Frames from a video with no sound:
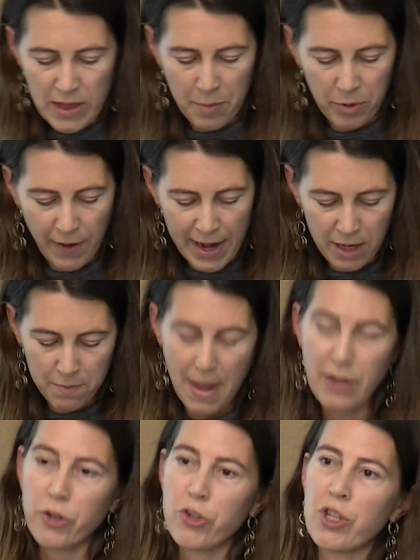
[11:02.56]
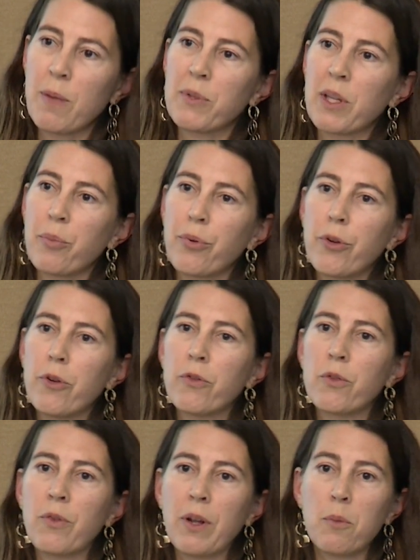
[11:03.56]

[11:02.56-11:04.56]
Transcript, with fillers: that provided mentorship that proved